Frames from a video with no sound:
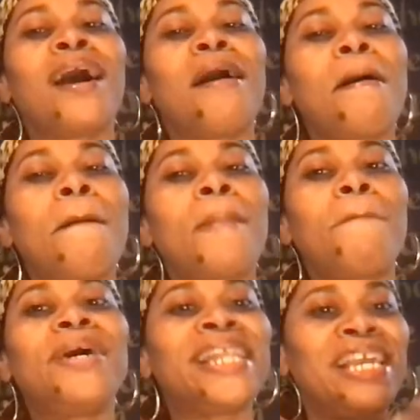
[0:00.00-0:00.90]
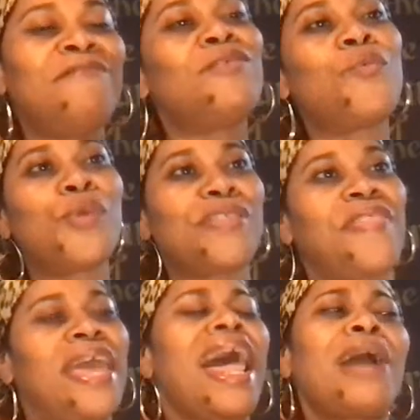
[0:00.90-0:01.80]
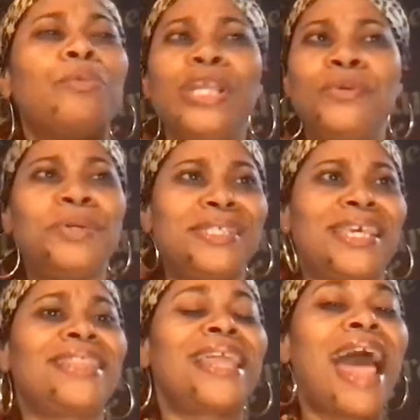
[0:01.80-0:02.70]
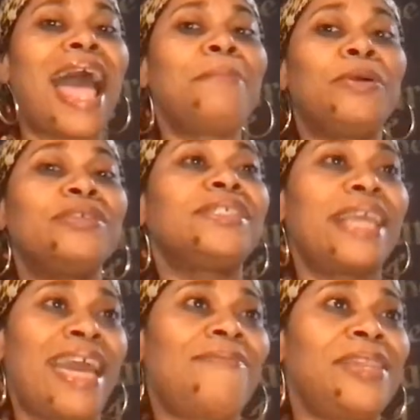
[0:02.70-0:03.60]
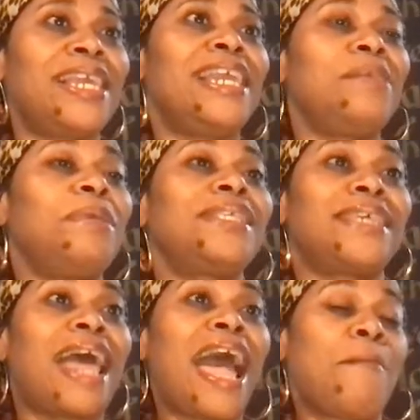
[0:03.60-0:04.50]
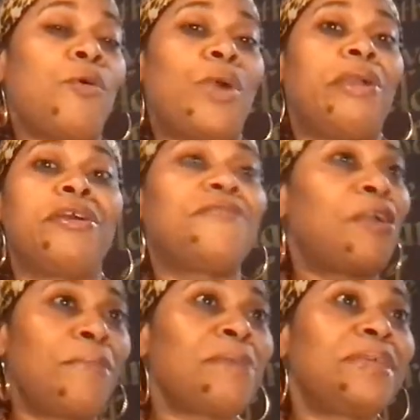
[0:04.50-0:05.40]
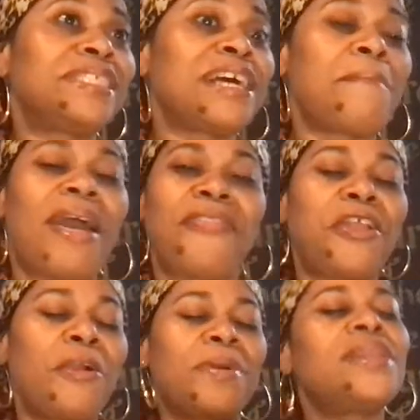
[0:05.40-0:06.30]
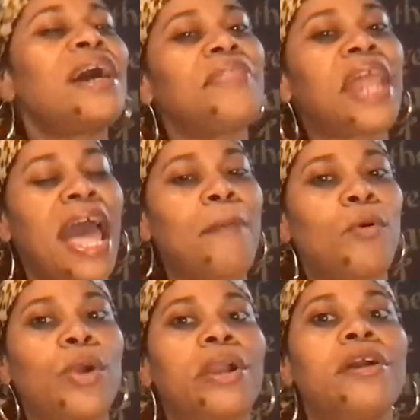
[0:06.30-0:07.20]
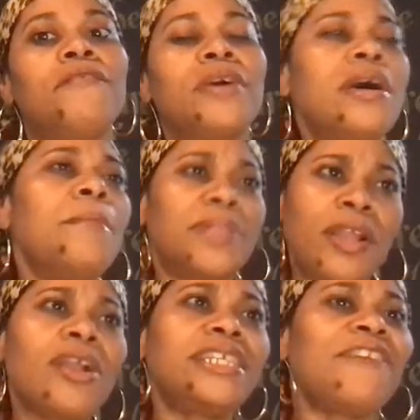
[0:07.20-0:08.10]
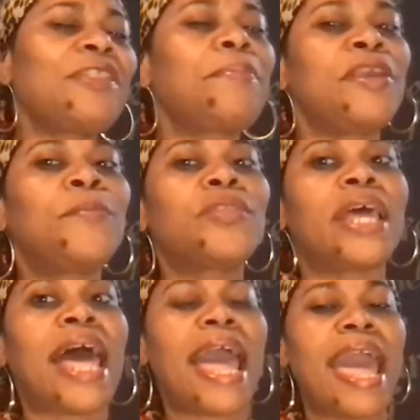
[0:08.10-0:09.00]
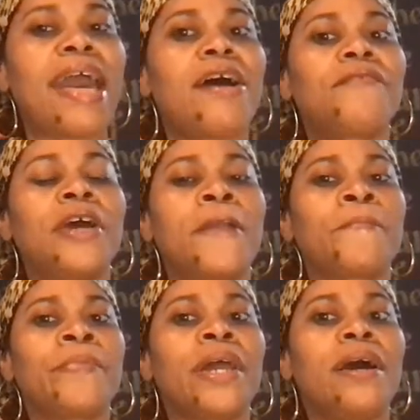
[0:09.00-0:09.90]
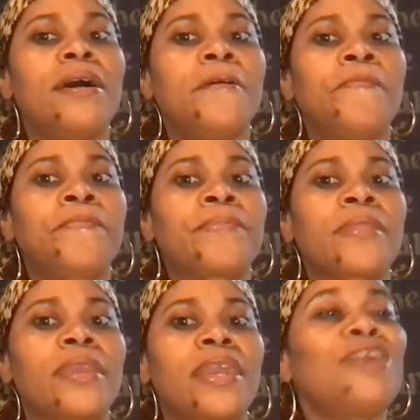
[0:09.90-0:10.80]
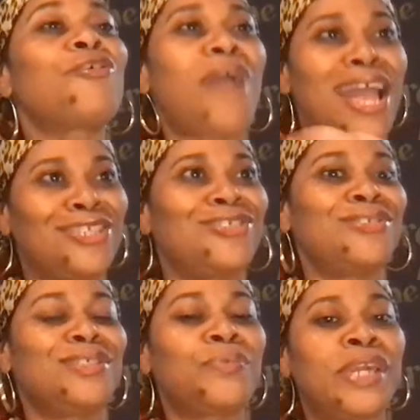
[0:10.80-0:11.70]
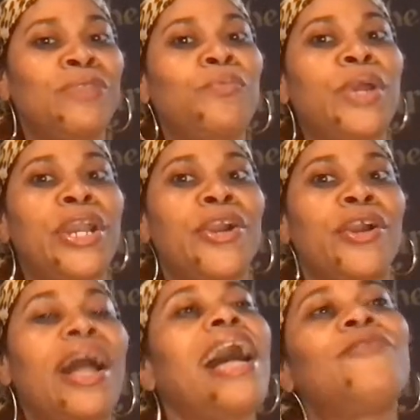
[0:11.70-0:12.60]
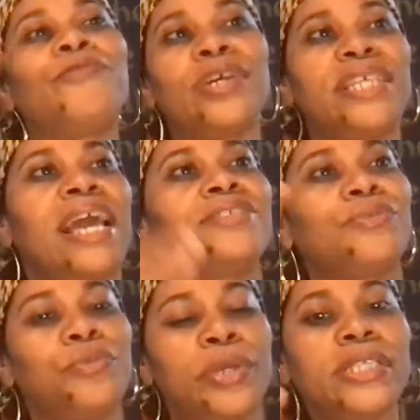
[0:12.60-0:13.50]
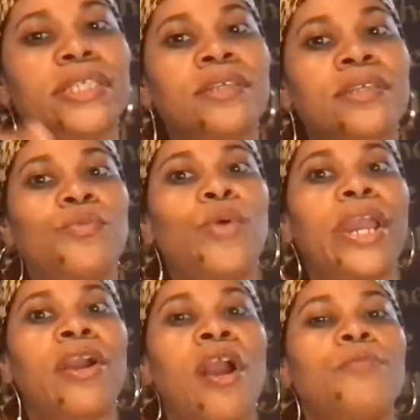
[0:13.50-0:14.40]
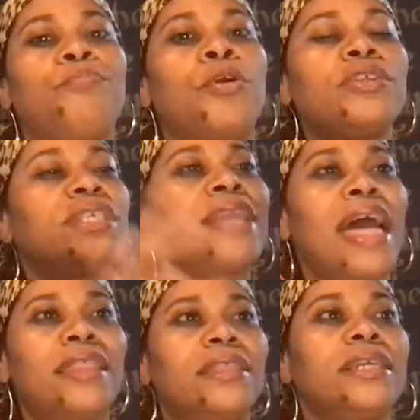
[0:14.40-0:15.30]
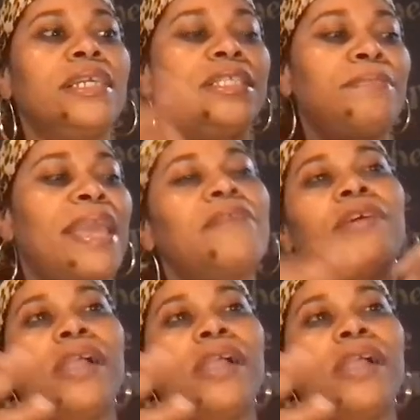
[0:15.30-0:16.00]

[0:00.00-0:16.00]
But even with that, I really wouldn't say that I personally have any enemies that I'm aware of. There may be some out there, but none that I'm aware of. But there are definitely people that I have interactions with where conflict has arisen, where our personalities may have